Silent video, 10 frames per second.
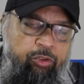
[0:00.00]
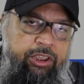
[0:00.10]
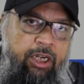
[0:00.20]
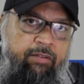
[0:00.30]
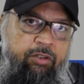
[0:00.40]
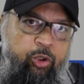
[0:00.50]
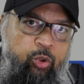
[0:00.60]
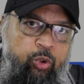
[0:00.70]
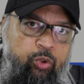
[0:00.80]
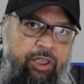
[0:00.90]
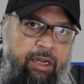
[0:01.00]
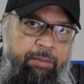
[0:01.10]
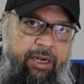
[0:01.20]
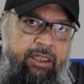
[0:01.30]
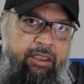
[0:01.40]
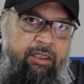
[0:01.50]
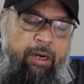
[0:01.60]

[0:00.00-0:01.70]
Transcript: which I will show you in a minute.